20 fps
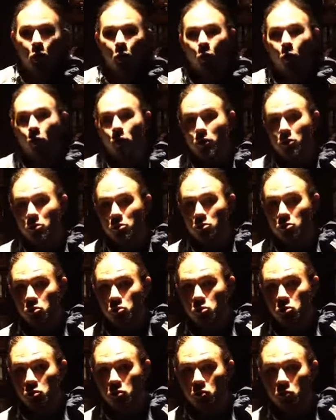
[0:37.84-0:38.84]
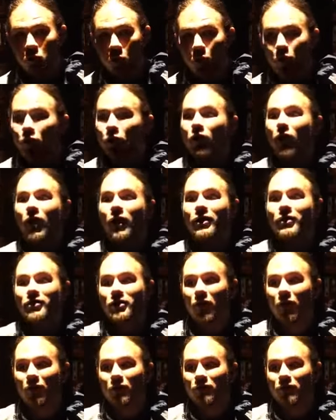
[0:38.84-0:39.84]
or glue or other kinds
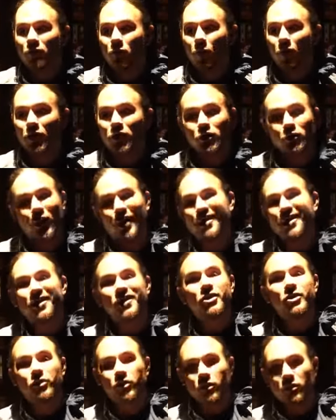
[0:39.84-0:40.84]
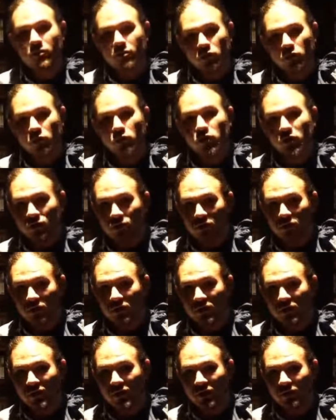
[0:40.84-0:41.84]
of ways to adhere two
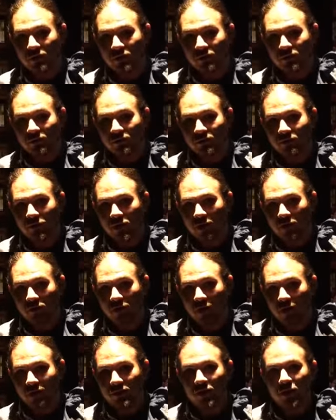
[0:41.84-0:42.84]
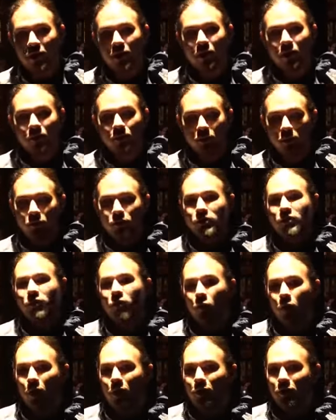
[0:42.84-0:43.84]
surfaces together. In fact, most of
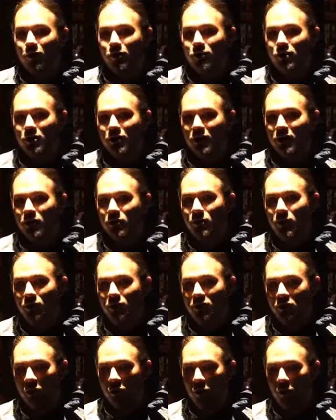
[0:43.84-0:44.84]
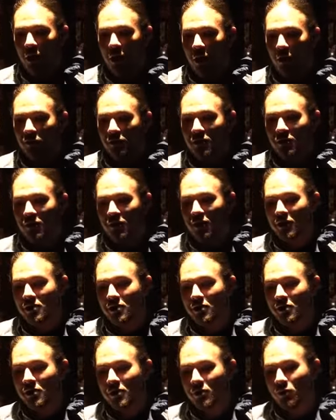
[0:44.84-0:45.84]
Hawaiian culture is built around the
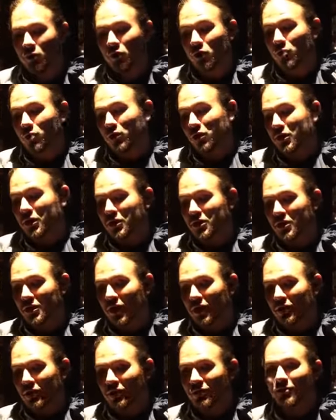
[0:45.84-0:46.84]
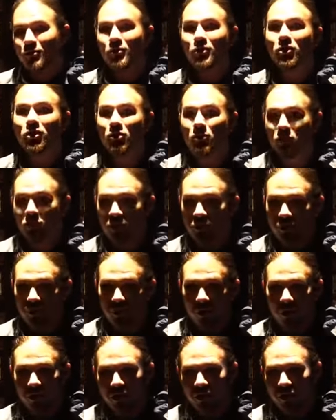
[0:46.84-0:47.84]
idea that when you put things together, you're going to be using
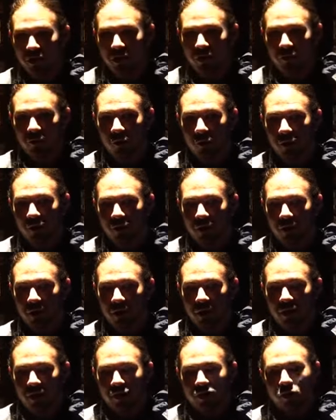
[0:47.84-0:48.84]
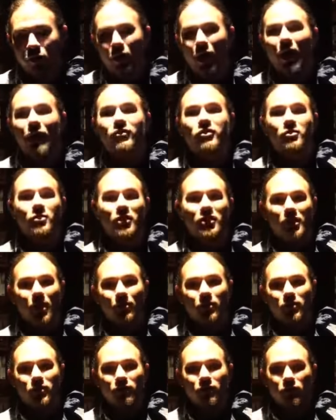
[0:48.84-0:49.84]
cordage and rope. So we have some
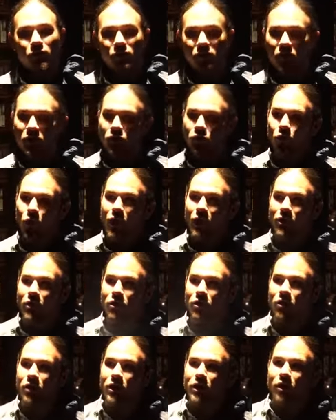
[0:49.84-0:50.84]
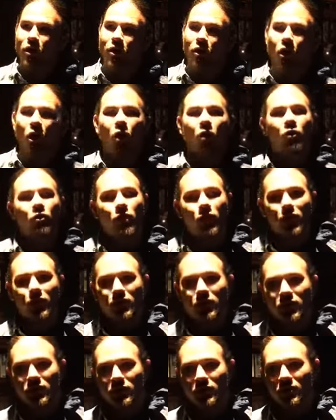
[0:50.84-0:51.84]
examples of those things right here in our aho
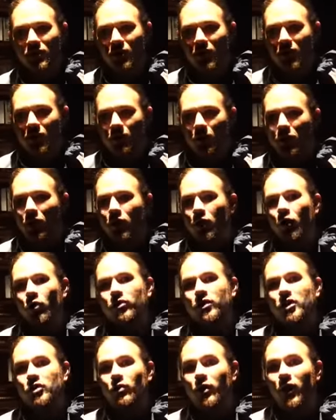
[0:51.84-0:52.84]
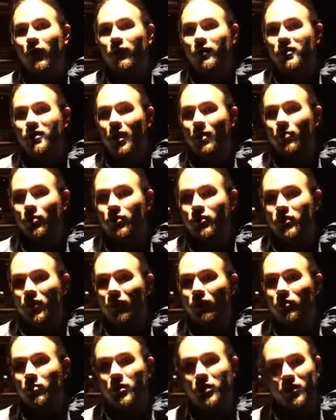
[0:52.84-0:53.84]
case. But not only do we have examples of
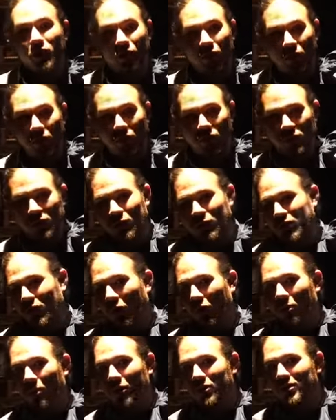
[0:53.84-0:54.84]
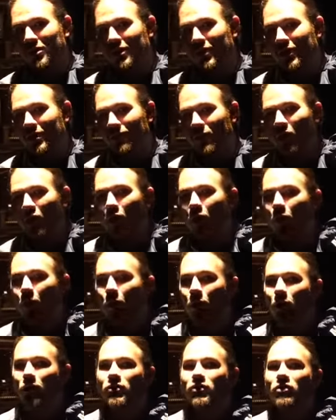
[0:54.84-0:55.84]
the material, which we'll talk about today,
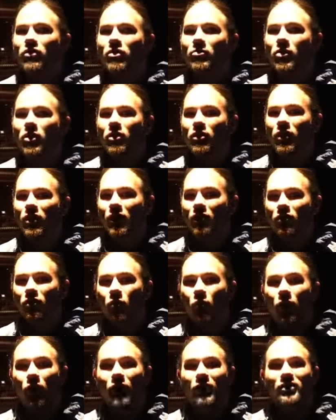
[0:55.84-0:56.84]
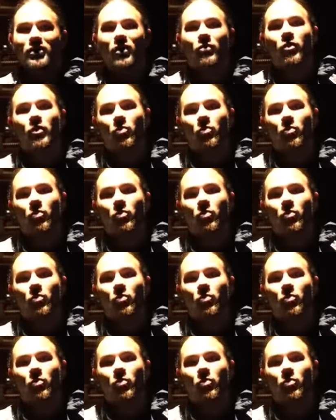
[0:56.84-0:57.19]
we're also going to be looking at the ways that we